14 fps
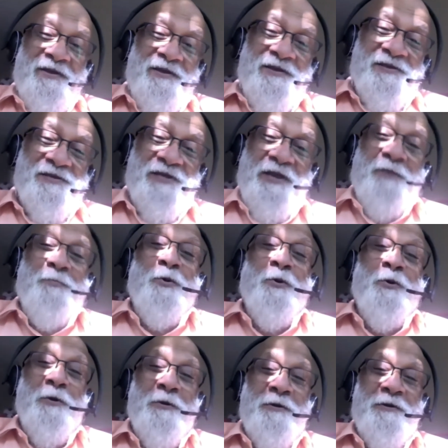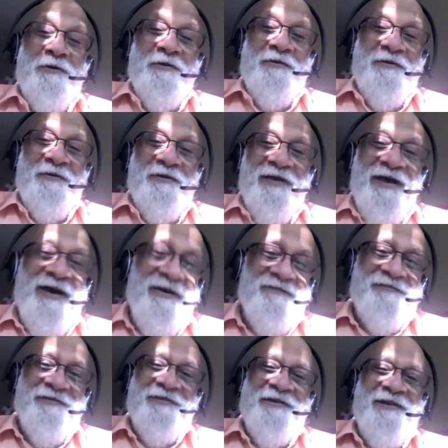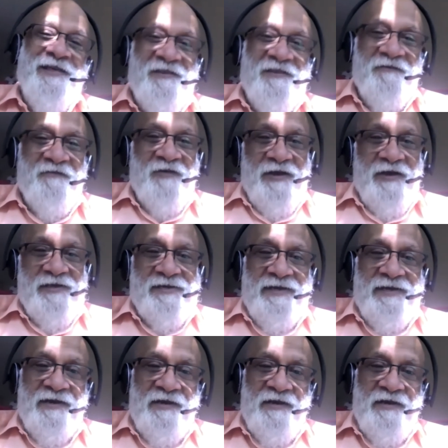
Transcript: St. Paul, after the death of Christ, did.